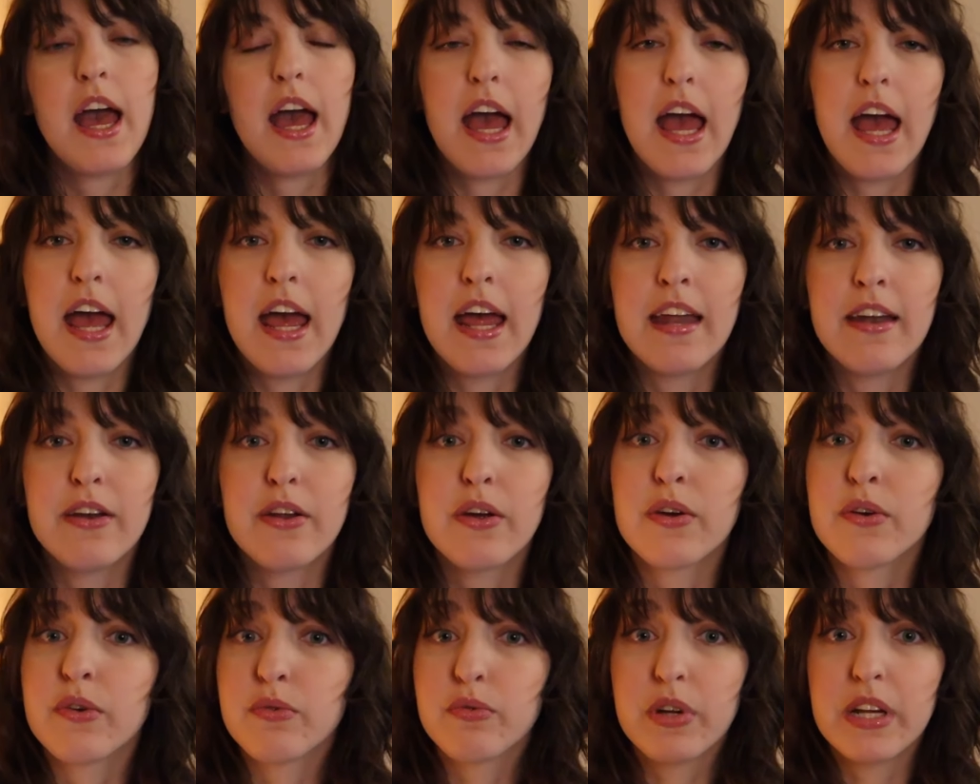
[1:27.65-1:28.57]
and
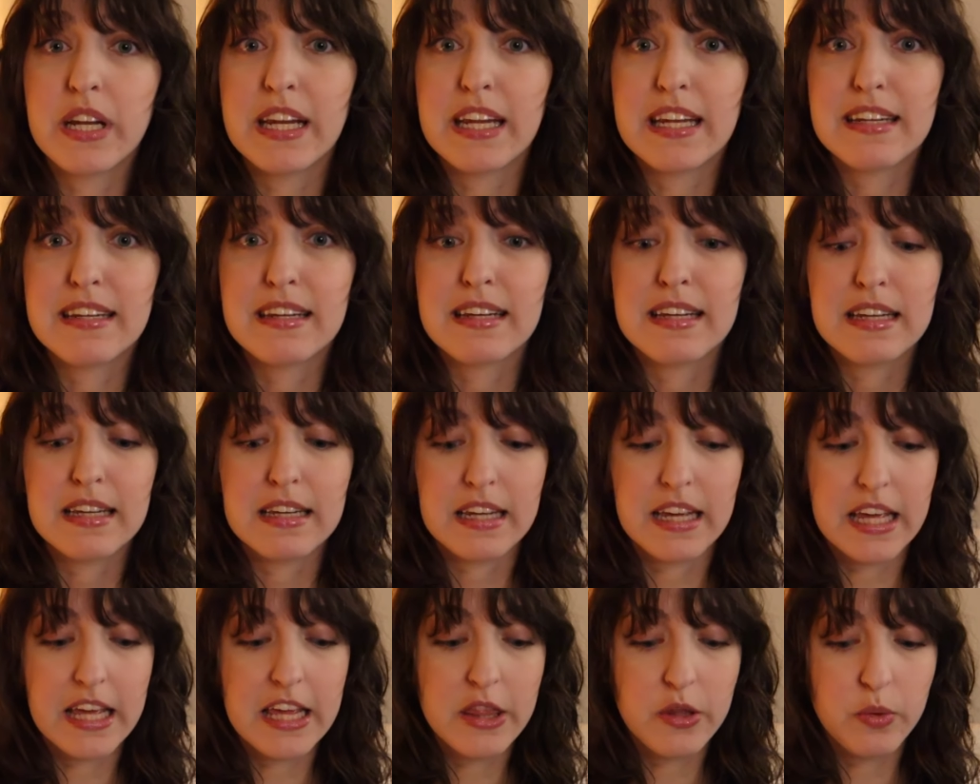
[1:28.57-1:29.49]
read it
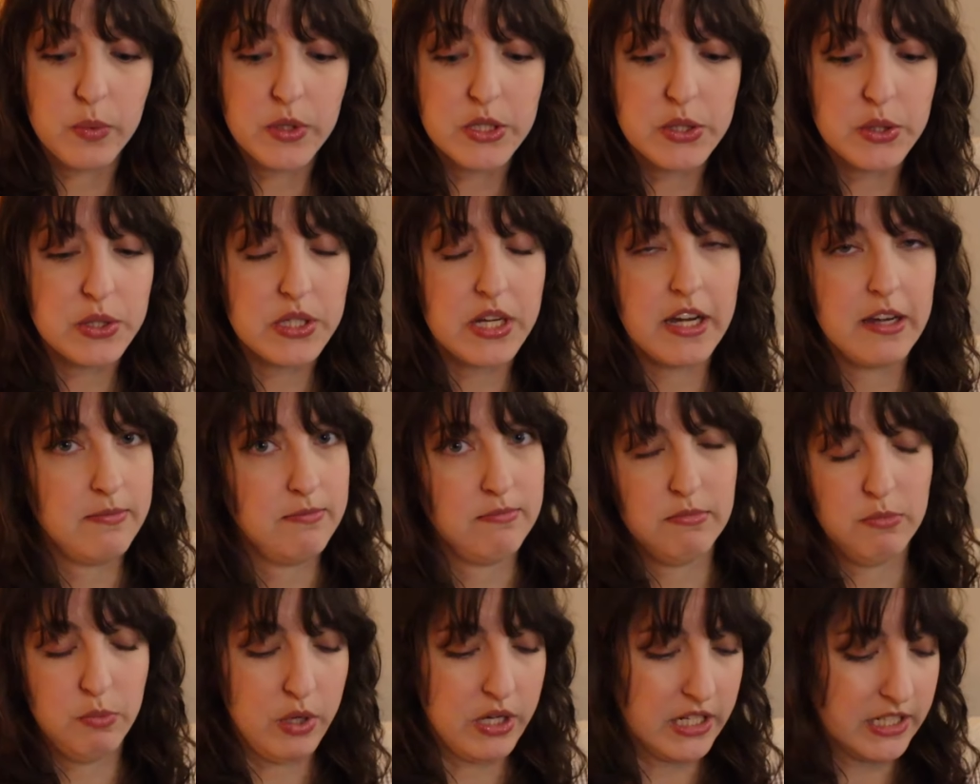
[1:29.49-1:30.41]
in the wintertime
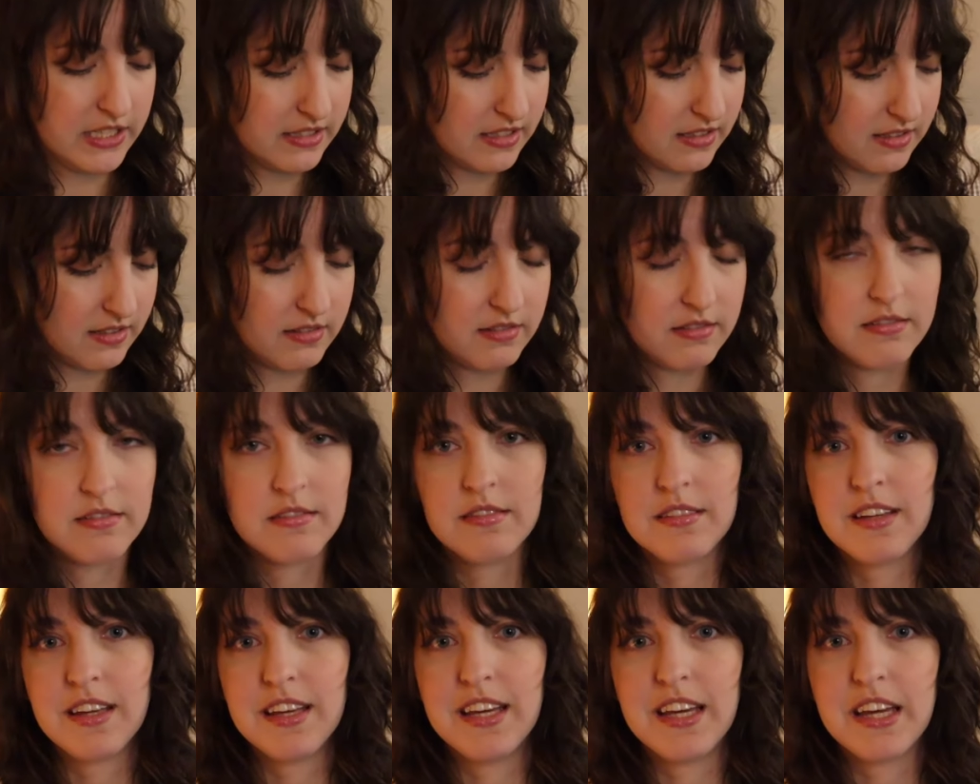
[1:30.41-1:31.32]
when it's
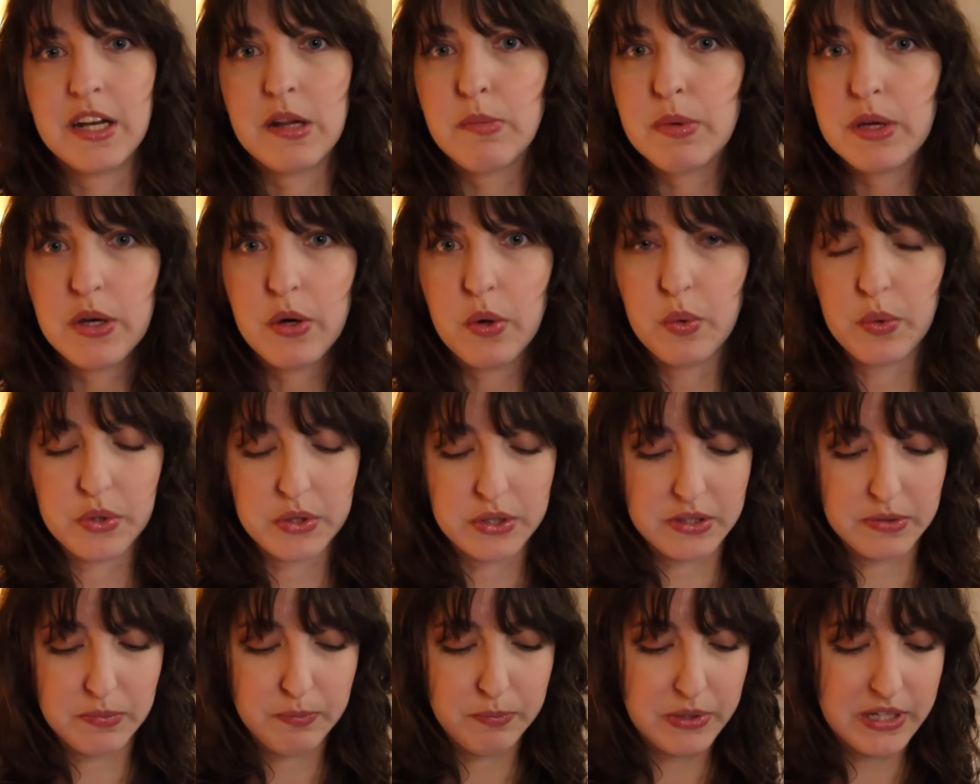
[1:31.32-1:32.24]
gonna be
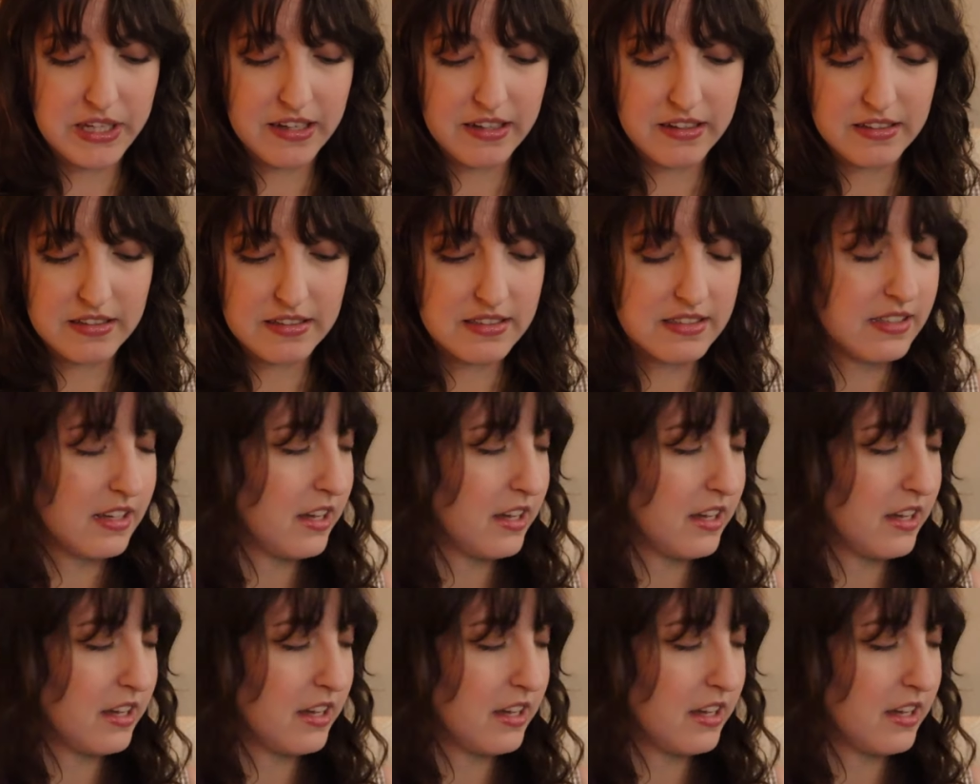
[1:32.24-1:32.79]
colder, because